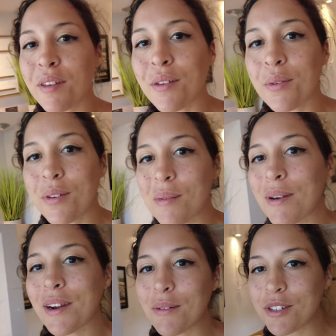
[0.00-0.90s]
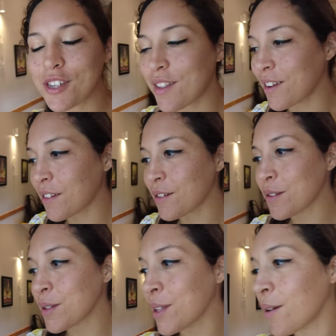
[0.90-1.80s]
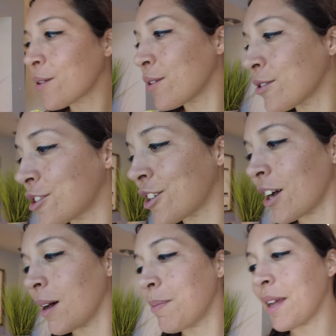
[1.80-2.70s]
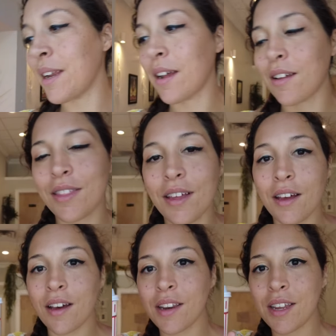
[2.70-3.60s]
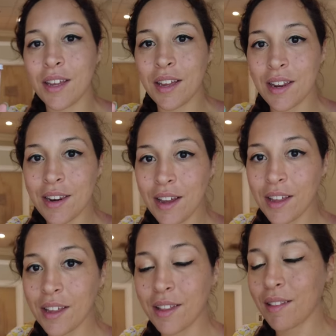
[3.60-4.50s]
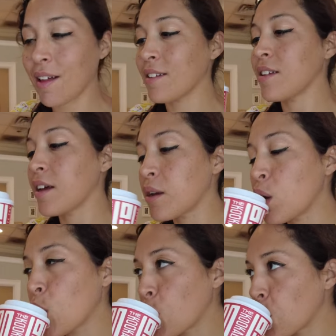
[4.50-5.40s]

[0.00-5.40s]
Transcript: Kookaburra, which is another local shop, and I got the honey nut latte.